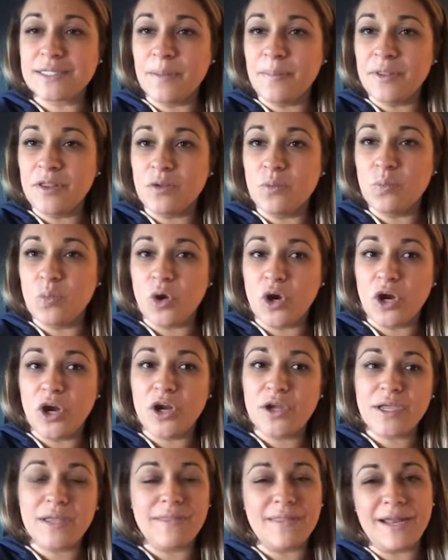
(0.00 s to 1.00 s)
Some of them
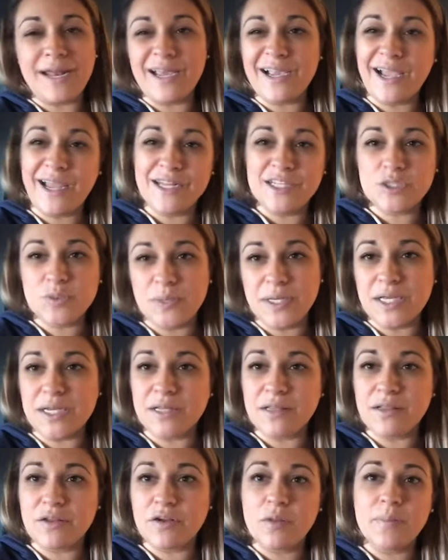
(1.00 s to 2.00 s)
work and then I kind of tweak it
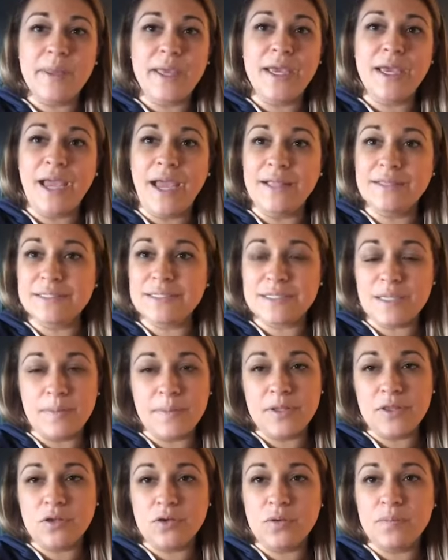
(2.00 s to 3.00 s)
a little bit, and some
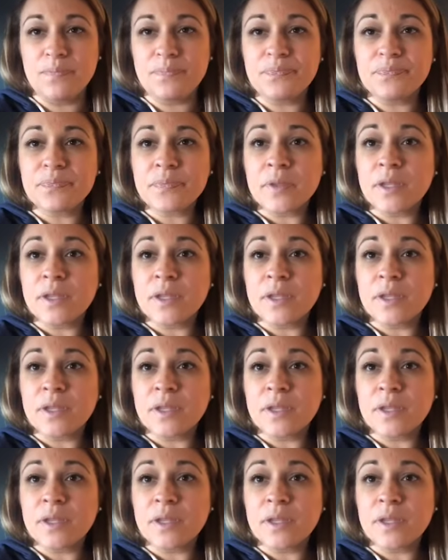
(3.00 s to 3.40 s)
of them